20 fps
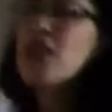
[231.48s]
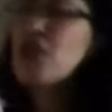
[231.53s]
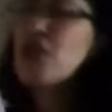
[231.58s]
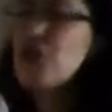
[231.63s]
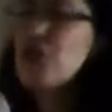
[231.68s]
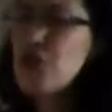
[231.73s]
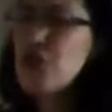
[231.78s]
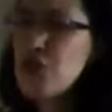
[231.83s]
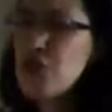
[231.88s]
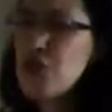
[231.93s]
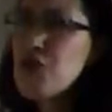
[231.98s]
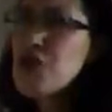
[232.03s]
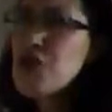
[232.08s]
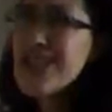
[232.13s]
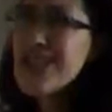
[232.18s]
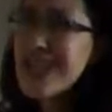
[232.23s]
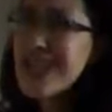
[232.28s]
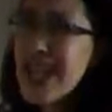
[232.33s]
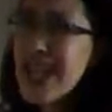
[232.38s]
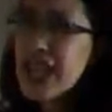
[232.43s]
a true
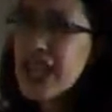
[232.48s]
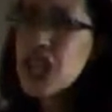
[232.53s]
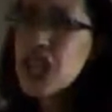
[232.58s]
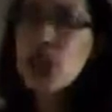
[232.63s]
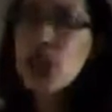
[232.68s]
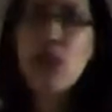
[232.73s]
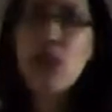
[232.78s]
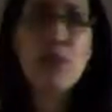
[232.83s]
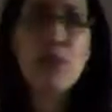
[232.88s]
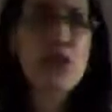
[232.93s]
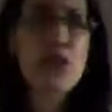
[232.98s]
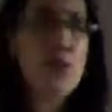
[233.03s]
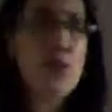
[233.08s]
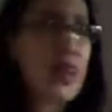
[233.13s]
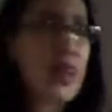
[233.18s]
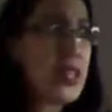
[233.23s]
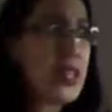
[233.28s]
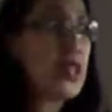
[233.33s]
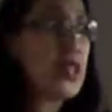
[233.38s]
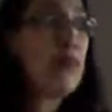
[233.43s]
sense of
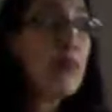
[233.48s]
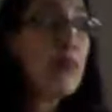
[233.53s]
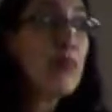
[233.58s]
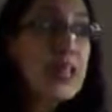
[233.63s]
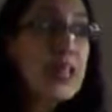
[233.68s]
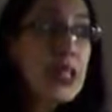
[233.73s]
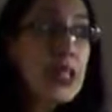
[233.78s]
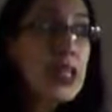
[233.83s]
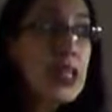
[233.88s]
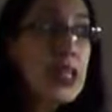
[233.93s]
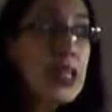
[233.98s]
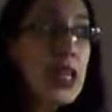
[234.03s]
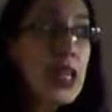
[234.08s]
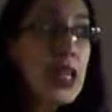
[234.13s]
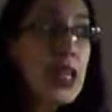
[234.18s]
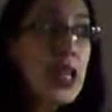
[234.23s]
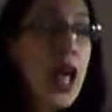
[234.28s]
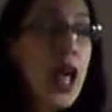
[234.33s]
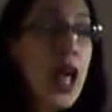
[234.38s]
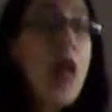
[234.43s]
responsibility,
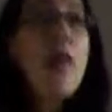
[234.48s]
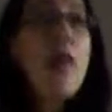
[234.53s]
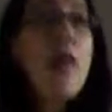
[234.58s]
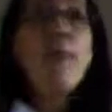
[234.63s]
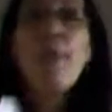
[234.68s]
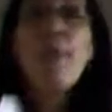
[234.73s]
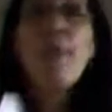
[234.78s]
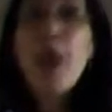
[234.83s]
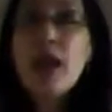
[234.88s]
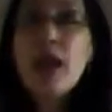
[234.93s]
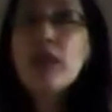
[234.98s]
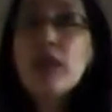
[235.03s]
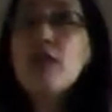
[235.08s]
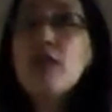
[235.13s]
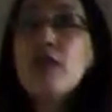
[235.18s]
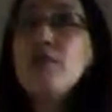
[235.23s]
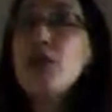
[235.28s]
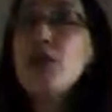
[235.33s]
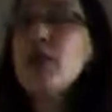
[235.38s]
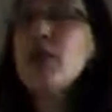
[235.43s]
that
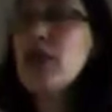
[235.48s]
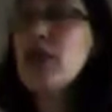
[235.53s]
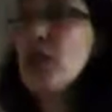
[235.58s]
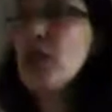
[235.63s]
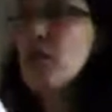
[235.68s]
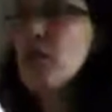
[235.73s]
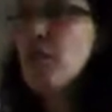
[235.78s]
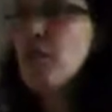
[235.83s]
community